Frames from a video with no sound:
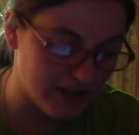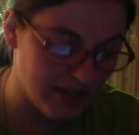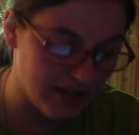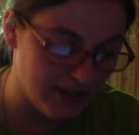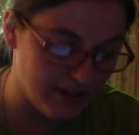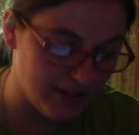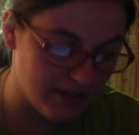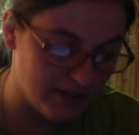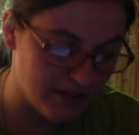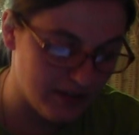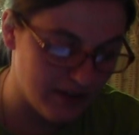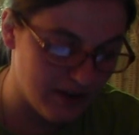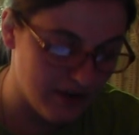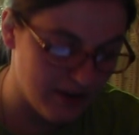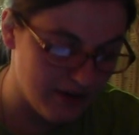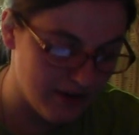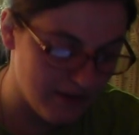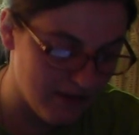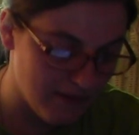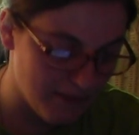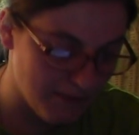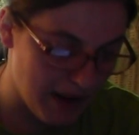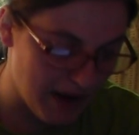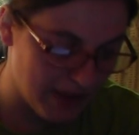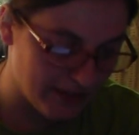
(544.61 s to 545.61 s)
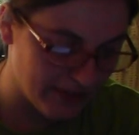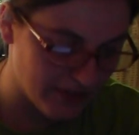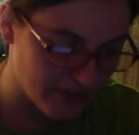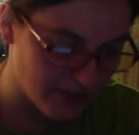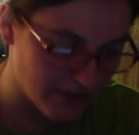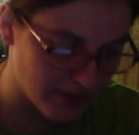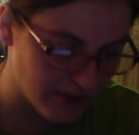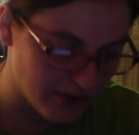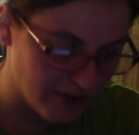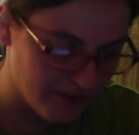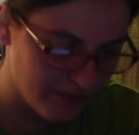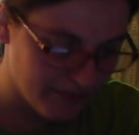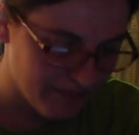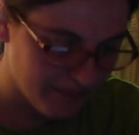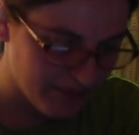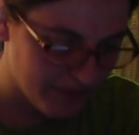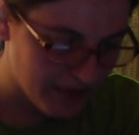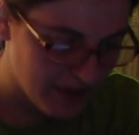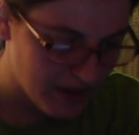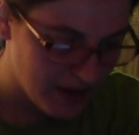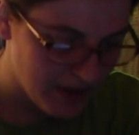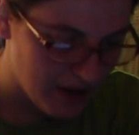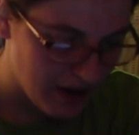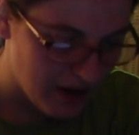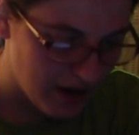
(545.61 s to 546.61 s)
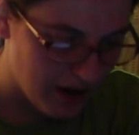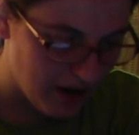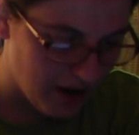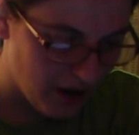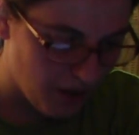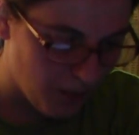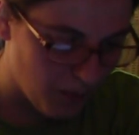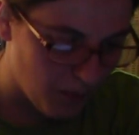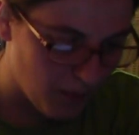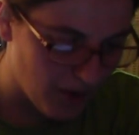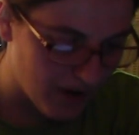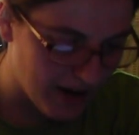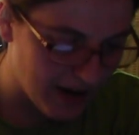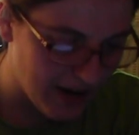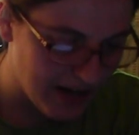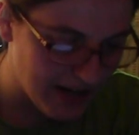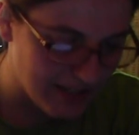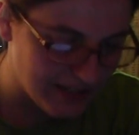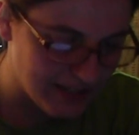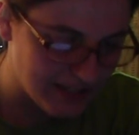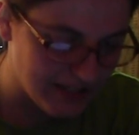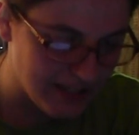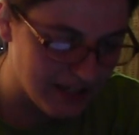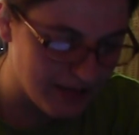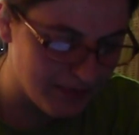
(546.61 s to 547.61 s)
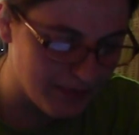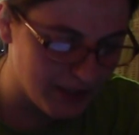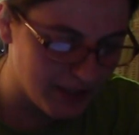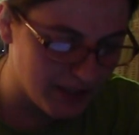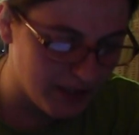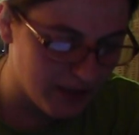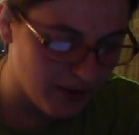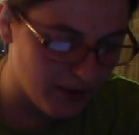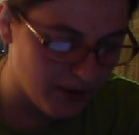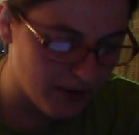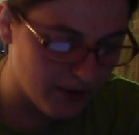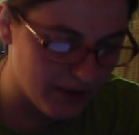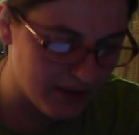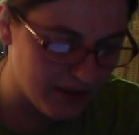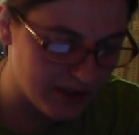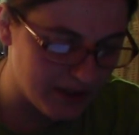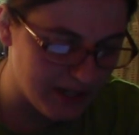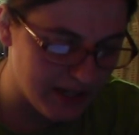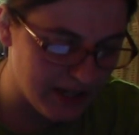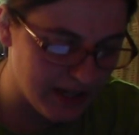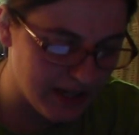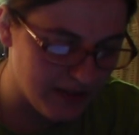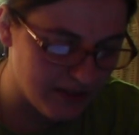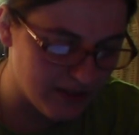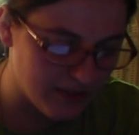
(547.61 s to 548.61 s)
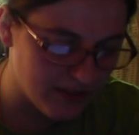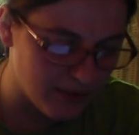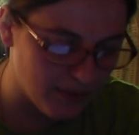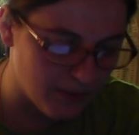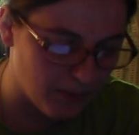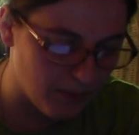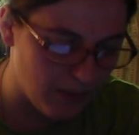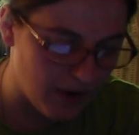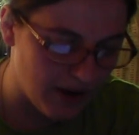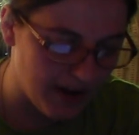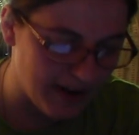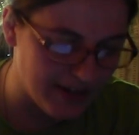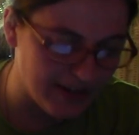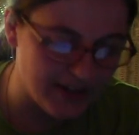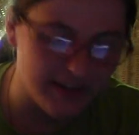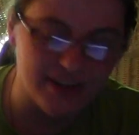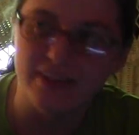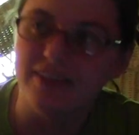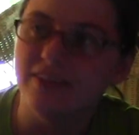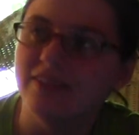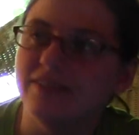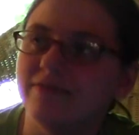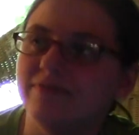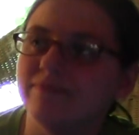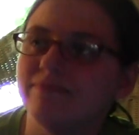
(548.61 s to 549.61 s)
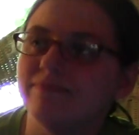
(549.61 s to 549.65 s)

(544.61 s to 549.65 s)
a monster. One-eyed Demon Lord Keith Wanded.